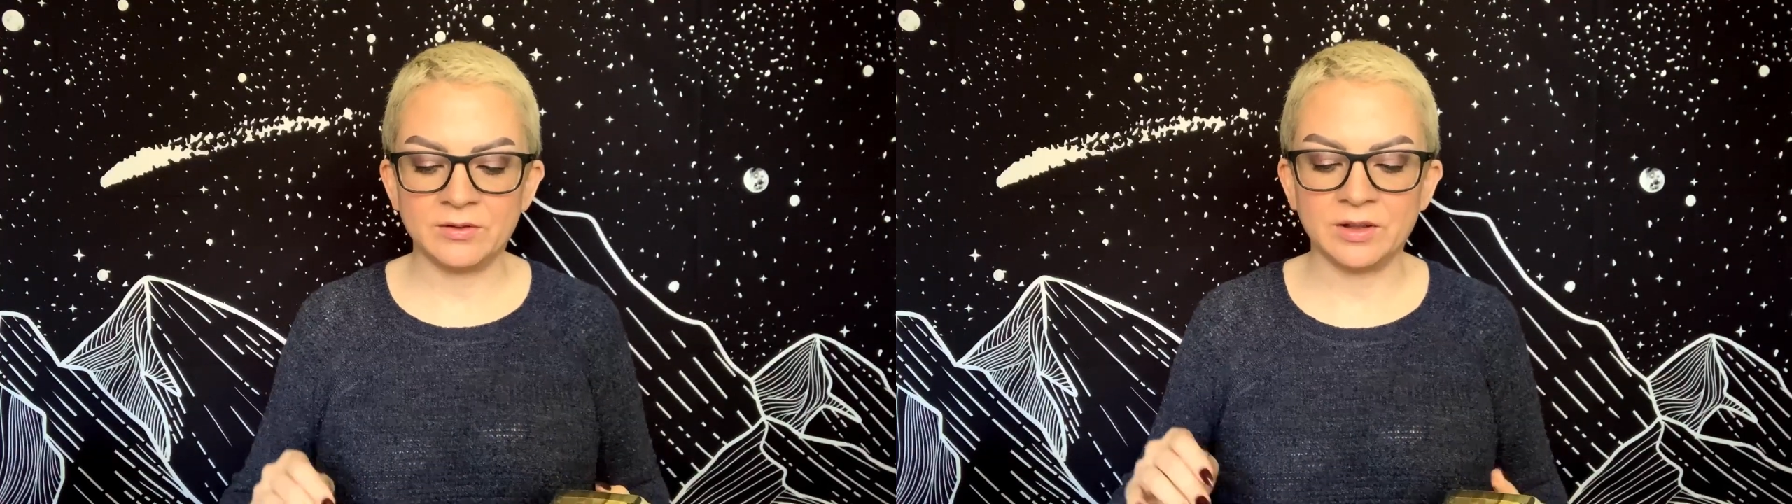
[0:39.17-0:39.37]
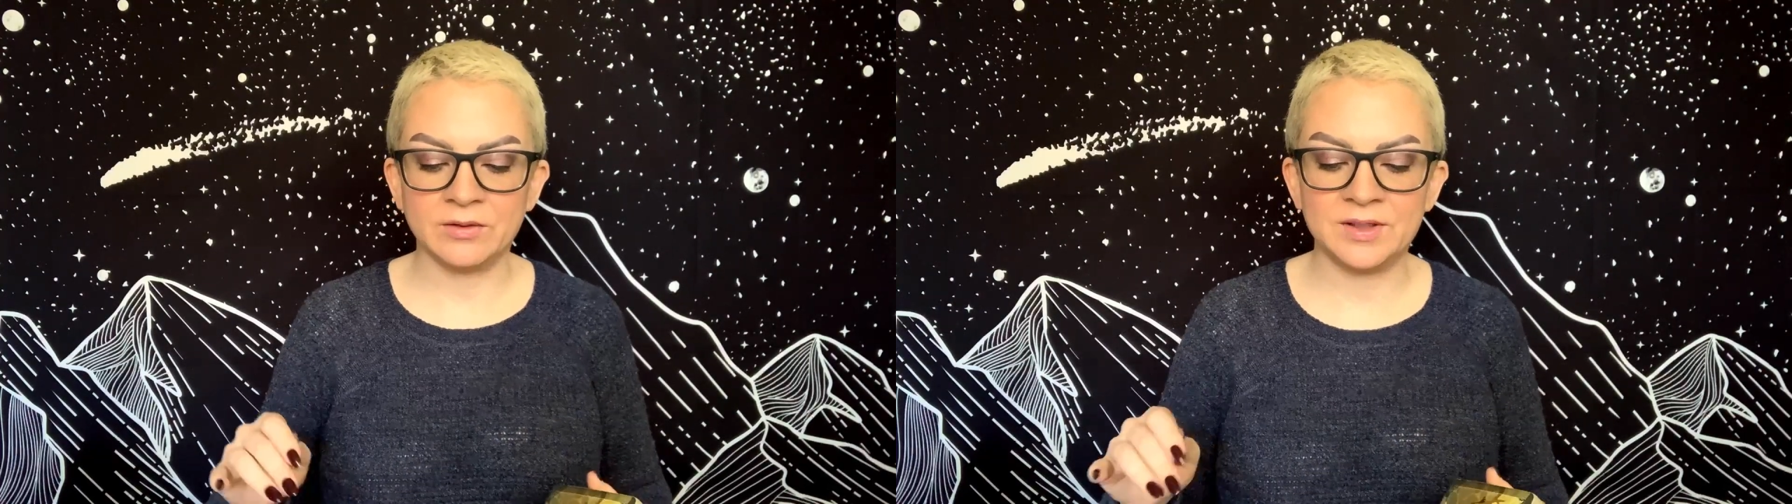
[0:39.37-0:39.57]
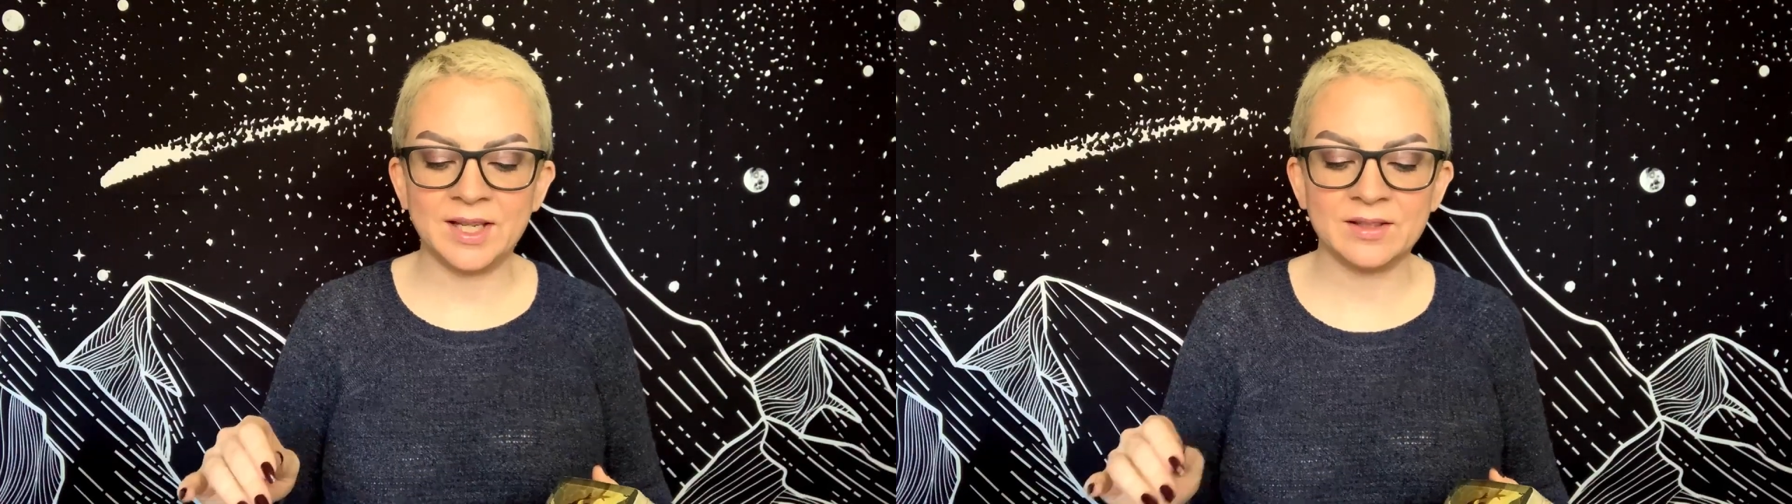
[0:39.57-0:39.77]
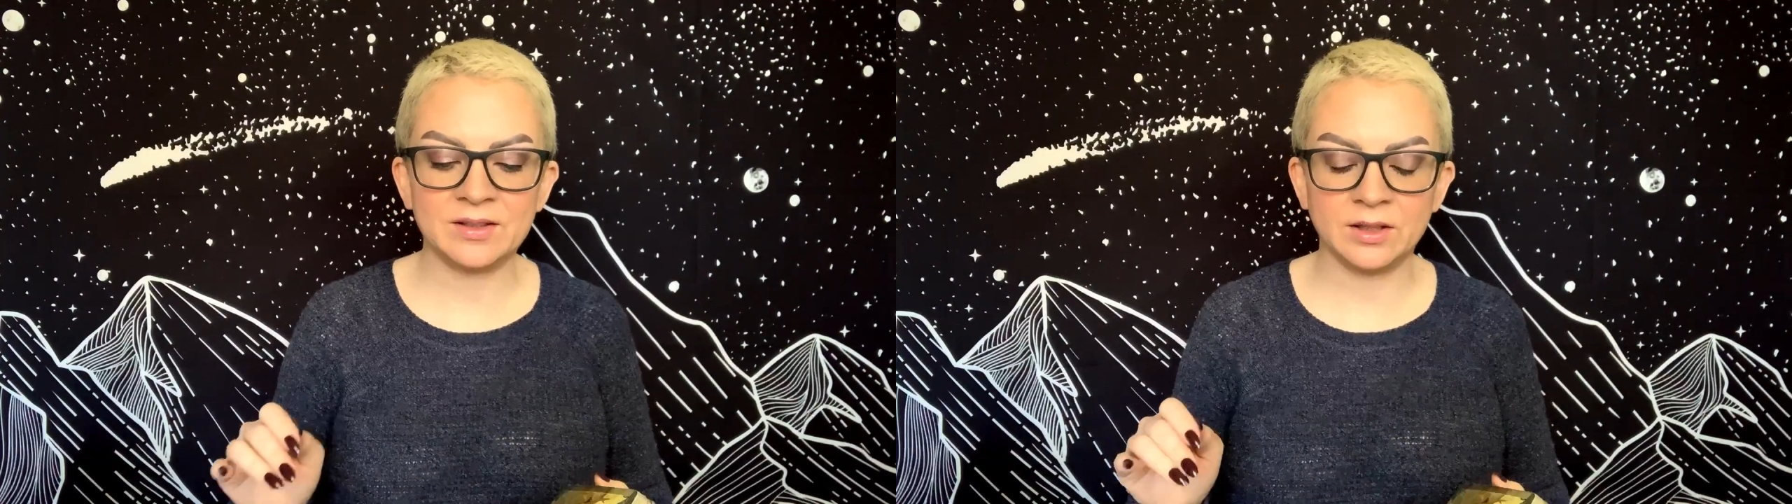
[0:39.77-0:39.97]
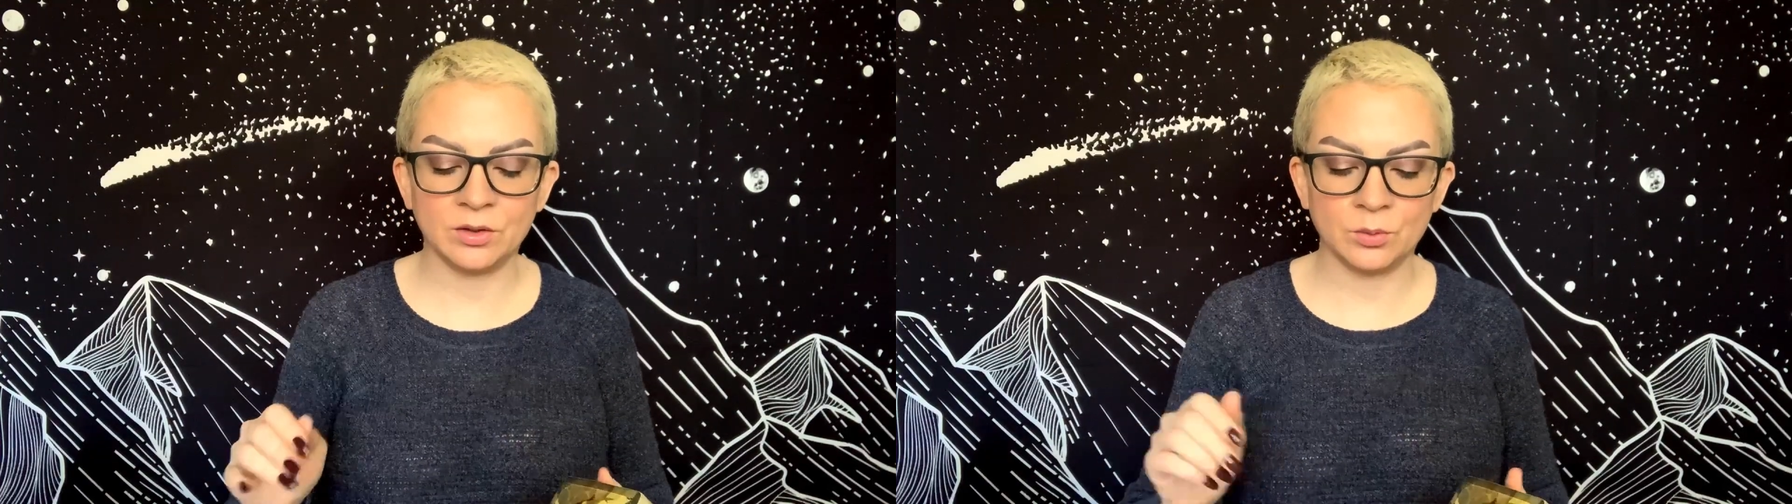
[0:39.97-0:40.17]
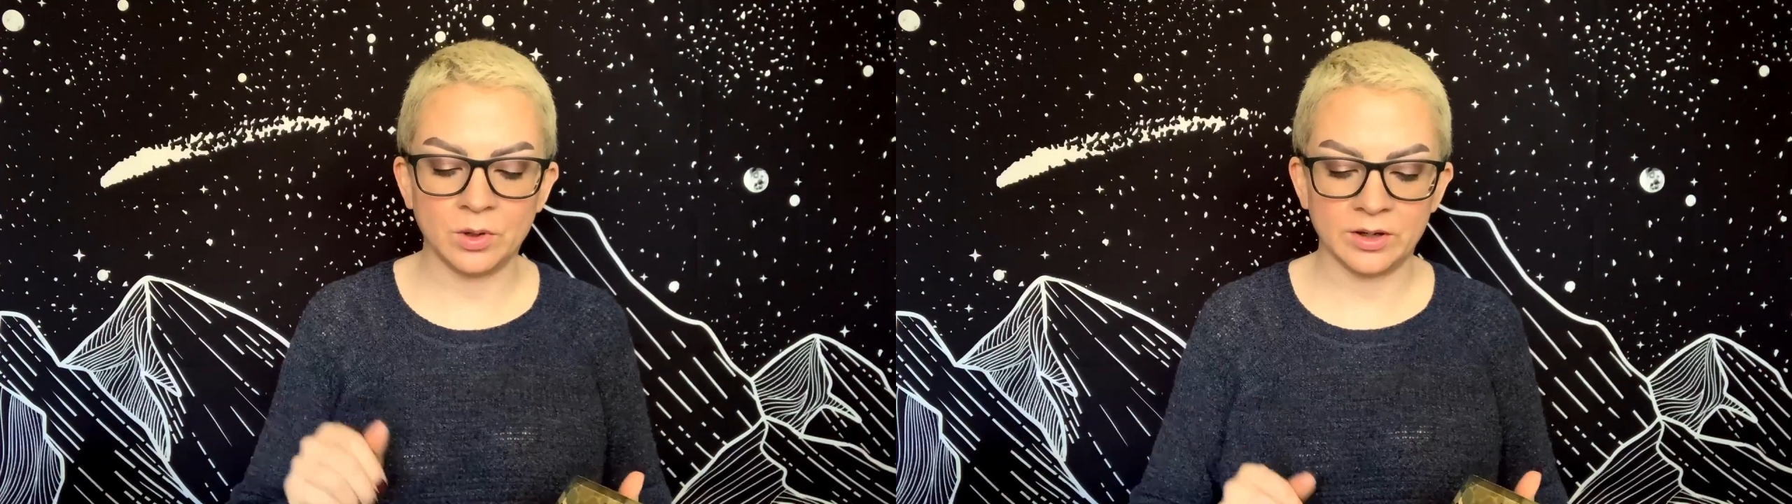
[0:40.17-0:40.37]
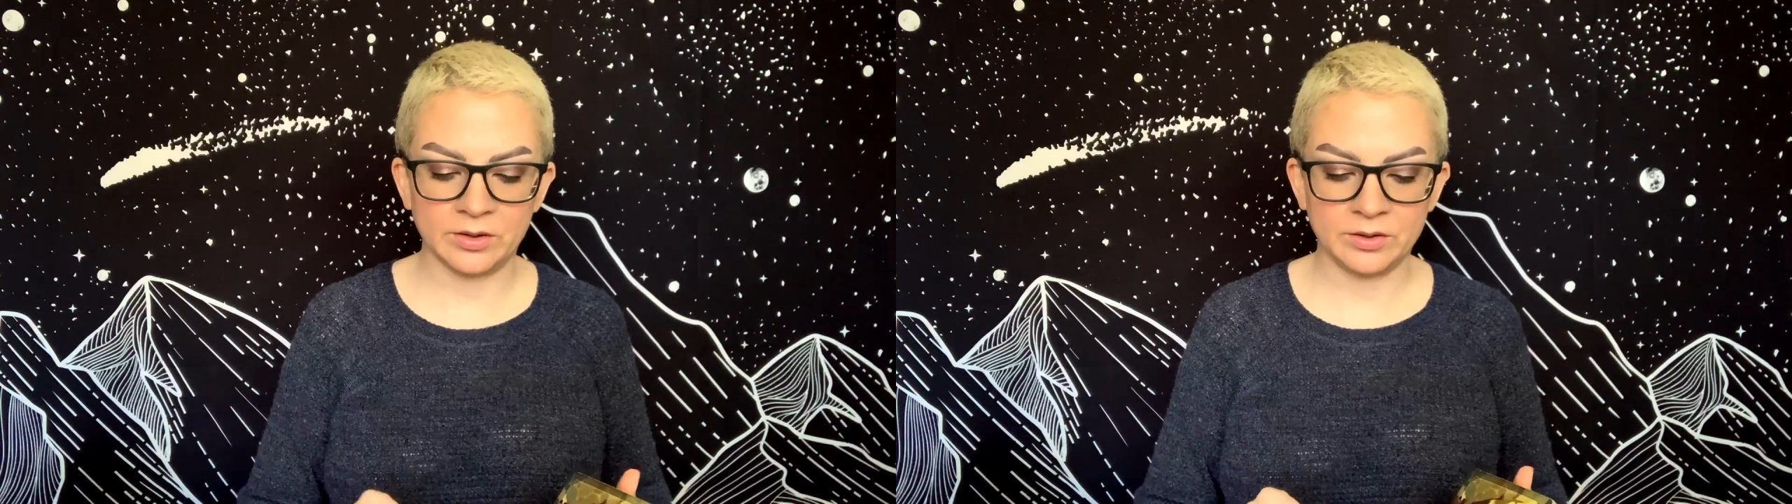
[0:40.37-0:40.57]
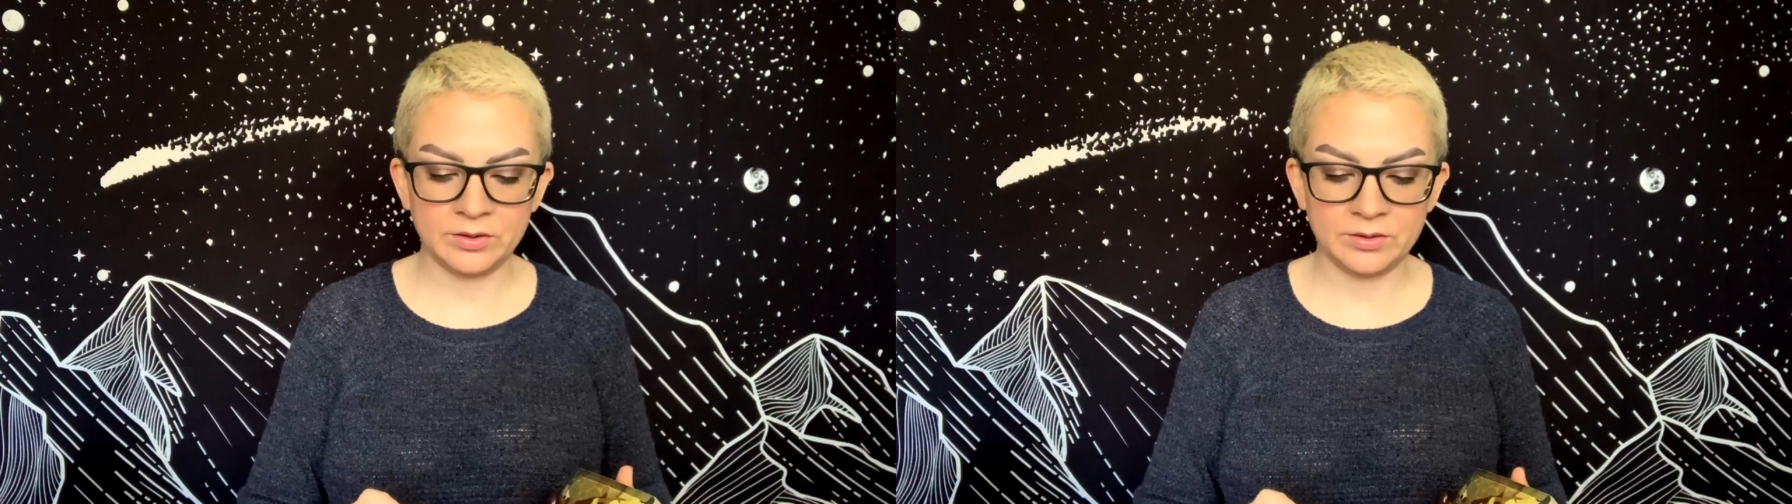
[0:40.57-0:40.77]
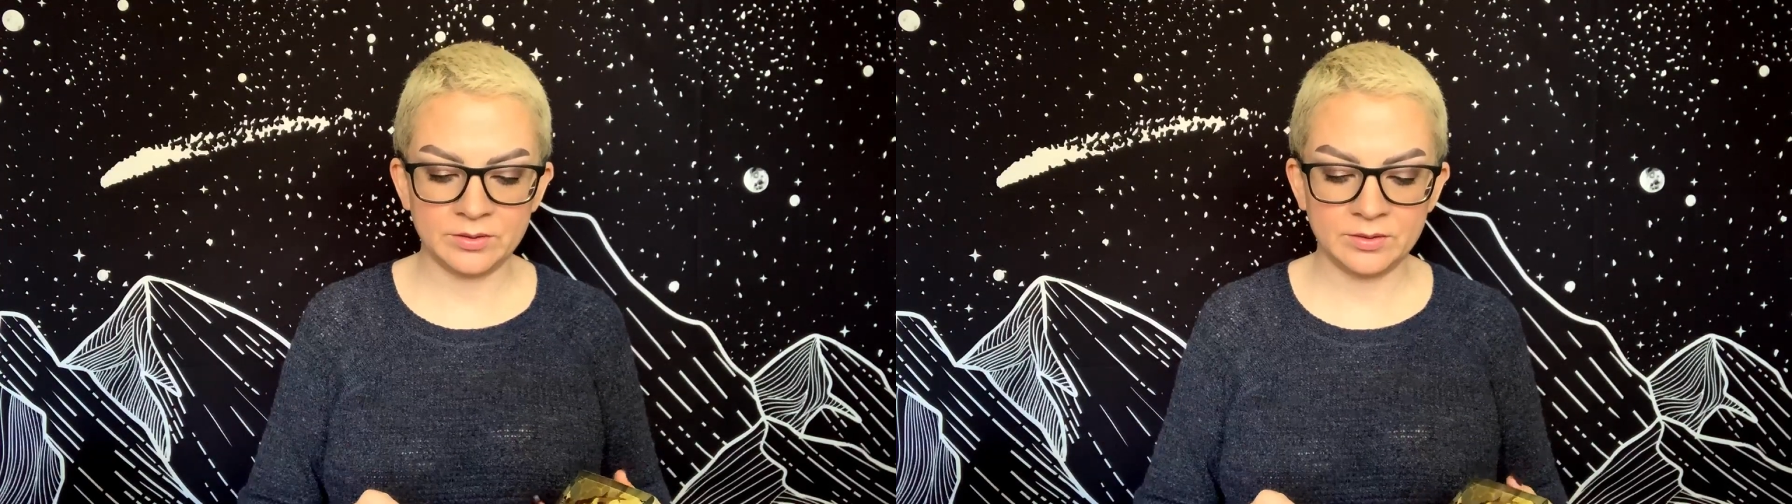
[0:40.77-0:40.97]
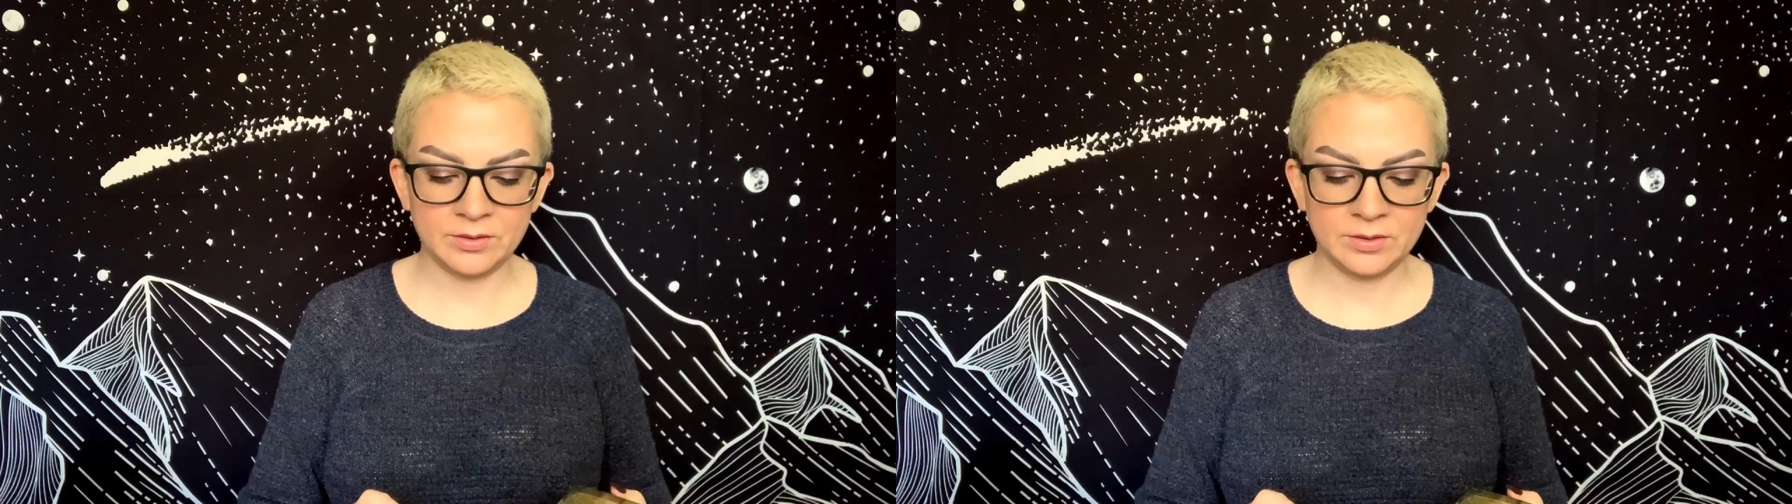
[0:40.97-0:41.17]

of testing the waters.